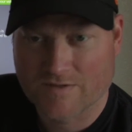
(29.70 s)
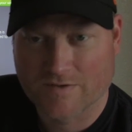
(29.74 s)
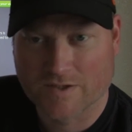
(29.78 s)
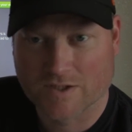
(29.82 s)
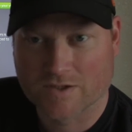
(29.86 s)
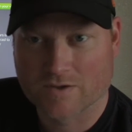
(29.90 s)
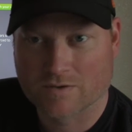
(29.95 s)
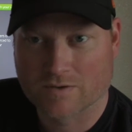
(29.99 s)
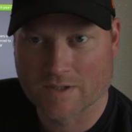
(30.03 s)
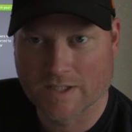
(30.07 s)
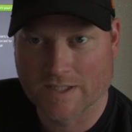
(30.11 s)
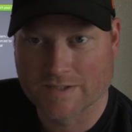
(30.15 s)

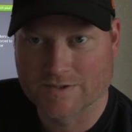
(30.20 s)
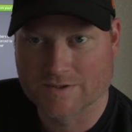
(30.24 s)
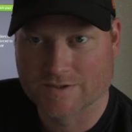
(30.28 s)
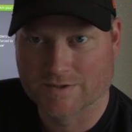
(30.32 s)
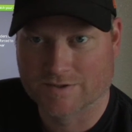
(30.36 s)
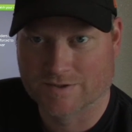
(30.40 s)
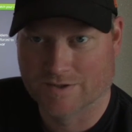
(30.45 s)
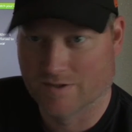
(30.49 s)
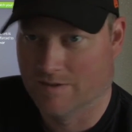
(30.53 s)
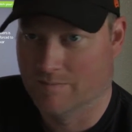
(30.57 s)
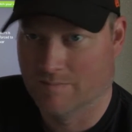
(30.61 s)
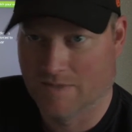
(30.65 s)

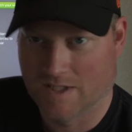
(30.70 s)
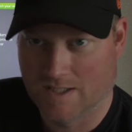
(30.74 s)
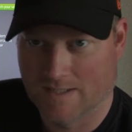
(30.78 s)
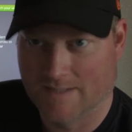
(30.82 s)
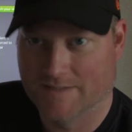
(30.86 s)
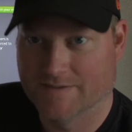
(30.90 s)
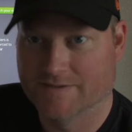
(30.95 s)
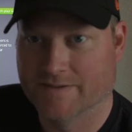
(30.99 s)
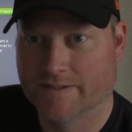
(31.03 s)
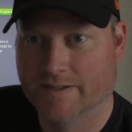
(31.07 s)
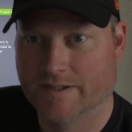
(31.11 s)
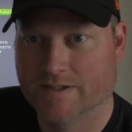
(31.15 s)
creatures or the
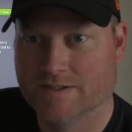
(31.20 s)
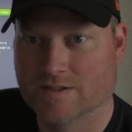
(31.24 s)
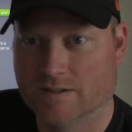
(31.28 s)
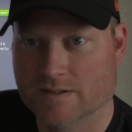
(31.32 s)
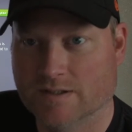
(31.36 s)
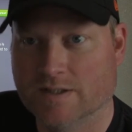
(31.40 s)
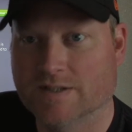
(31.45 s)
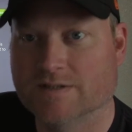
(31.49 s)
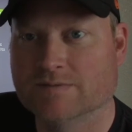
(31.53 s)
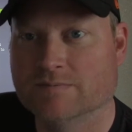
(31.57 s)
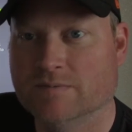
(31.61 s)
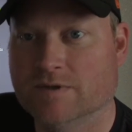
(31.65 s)
monsters
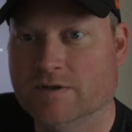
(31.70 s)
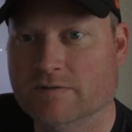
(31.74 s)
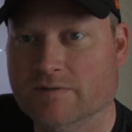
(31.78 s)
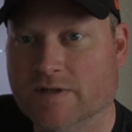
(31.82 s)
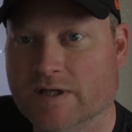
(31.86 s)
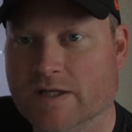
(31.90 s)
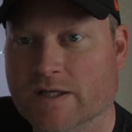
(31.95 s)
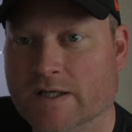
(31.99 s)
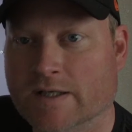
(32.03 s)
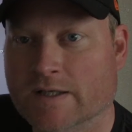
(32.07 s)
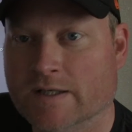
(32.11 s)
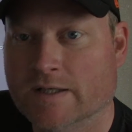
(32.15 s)
in this
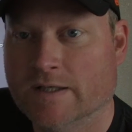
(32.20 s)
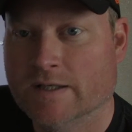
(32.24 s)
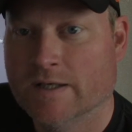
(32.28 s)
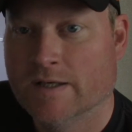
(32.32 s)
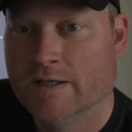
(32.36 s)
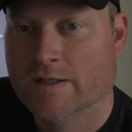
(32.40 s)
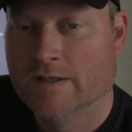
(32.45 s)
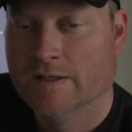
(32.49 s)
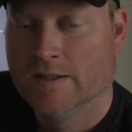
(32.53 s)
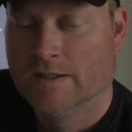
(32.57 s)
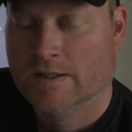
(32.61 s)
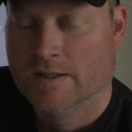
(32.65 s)
movie.
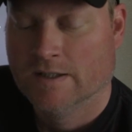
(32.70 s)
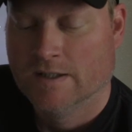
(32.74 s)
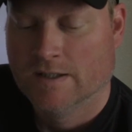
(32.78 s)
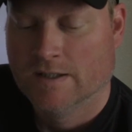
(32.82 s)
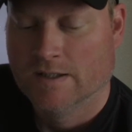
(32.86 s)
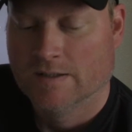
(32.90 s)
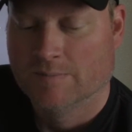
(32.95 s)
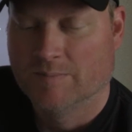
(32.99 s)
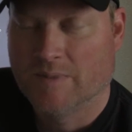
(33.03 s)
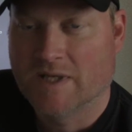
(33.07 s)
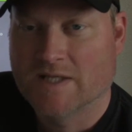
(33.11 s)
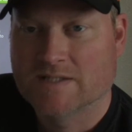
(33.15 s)

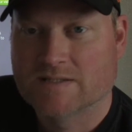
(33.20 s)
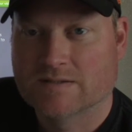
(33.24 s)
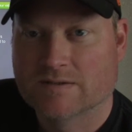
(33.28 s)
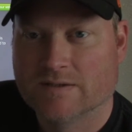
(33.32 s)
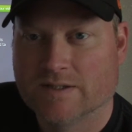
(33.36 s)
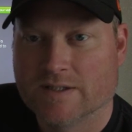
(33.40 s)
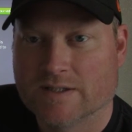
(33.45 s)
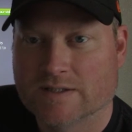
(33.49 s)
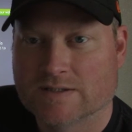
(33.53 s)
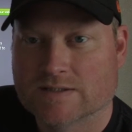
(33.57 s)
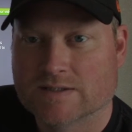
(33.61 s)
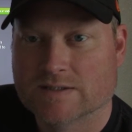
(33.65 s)

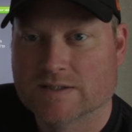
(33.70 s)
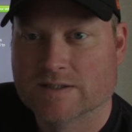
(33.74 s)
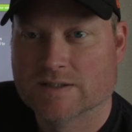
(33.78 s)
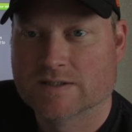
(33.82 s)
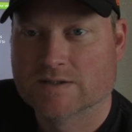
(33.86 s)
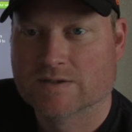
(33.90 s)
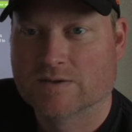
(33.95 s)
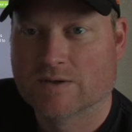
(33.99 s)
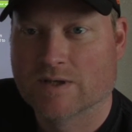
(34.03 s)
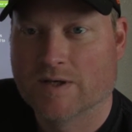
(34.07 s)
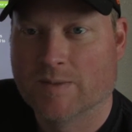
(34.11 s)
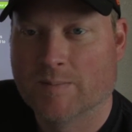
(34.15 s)
Basically, this is a
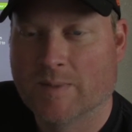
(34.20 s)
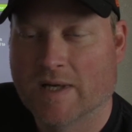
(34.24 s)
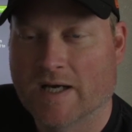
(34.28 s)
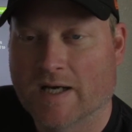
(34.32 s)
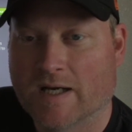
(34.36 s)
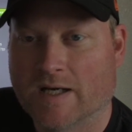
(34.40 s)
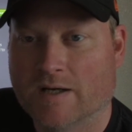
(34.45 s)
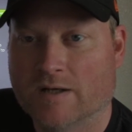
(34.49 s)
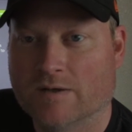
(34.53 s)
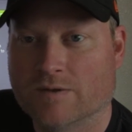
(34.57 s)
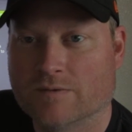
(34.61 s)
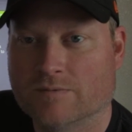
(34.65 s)
story about
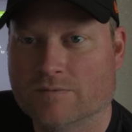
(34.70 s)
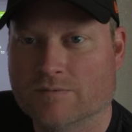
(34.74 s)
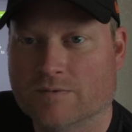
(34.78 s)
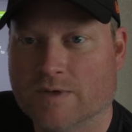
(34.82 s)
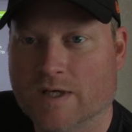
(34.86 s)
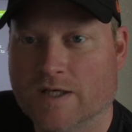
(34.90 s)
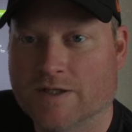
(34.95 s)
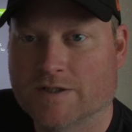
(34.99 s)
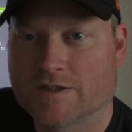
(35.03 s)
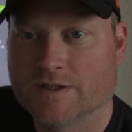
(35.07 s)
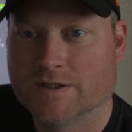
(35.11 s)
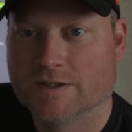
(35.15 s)
a
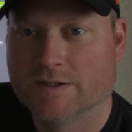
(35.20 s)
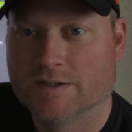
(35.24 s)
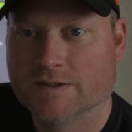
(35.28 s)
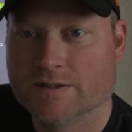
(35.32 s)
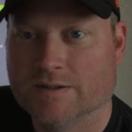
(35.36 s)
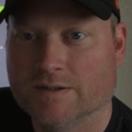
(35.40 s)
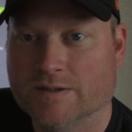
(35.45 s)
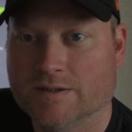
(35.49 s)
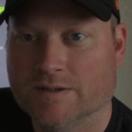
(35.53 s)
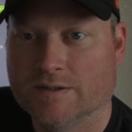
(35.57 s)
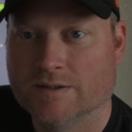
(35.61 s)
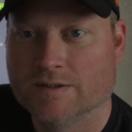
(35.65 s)
Russian
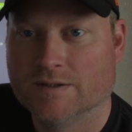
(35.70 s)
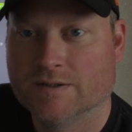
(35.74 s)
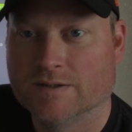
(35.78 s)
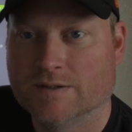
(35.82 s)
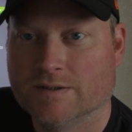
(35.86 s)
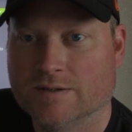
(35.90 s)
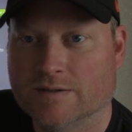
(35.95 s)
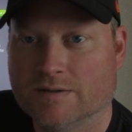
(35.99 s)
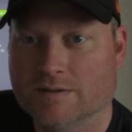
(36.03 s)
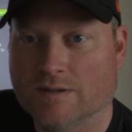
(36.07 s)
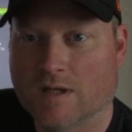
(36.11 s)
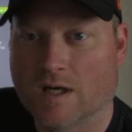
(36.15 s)

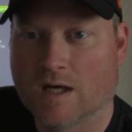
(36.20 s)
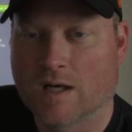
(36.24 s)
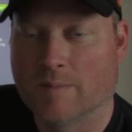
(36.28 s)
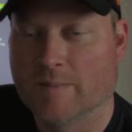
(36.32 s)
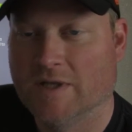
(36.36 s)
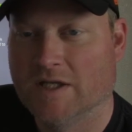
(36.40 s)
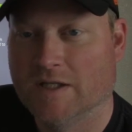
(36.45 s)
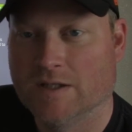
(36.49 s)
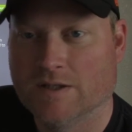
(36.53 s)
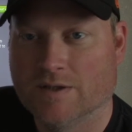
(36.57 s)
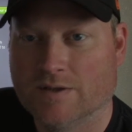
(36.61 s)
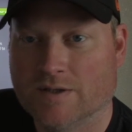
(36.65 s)

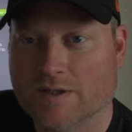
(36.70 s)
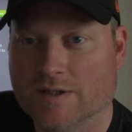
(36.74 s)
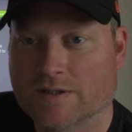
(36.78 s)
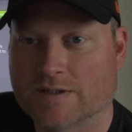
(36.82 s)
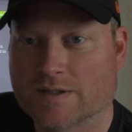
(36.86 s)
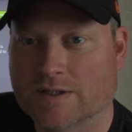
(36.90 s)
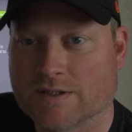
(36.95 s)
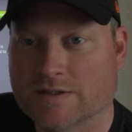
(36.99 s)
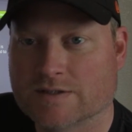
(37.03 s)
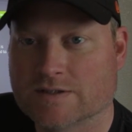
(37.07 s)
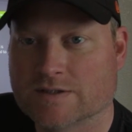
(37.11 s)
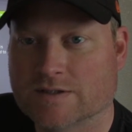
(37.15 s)
army unit
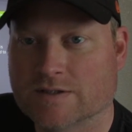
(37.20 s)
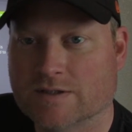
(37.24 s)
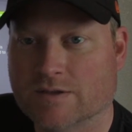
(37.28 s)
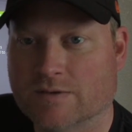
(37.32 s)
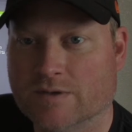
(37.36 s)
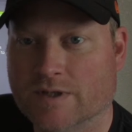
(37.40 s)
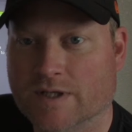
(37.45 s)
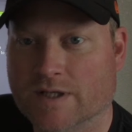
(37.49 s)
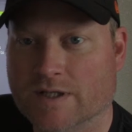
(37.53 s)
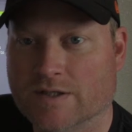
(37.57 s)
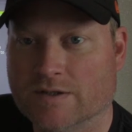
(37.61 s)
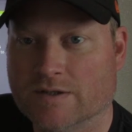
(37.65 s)
that's
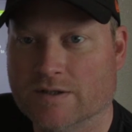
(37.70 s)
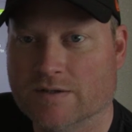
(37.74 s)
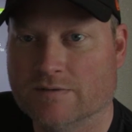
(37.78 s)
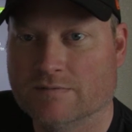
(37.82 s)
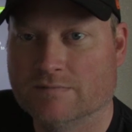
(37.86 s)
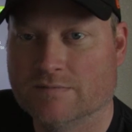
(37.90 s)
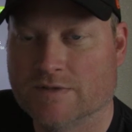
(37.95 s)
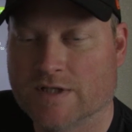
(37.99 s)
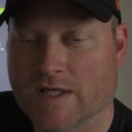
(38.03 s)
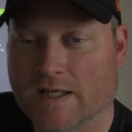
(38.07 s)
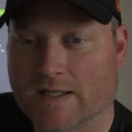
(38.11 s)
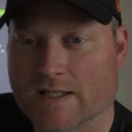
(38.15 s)
going in to
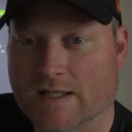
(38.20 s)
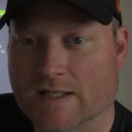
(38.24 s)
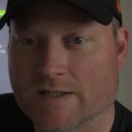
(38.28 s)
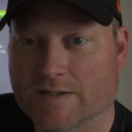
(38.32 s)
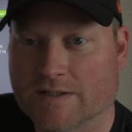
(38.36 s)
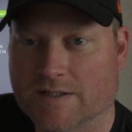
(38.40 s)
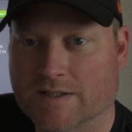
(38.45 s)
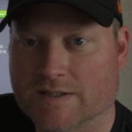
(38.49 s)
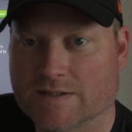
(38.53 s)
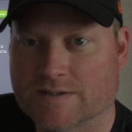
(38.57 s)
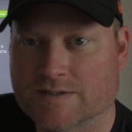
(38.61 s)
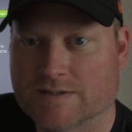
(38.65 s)
check
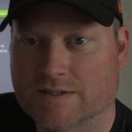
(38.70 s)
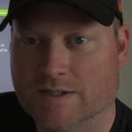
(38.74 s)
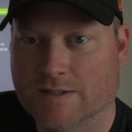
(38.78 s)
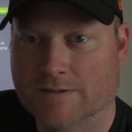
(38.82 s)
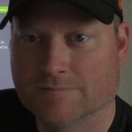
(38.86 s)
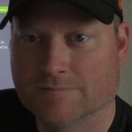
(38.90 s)
out this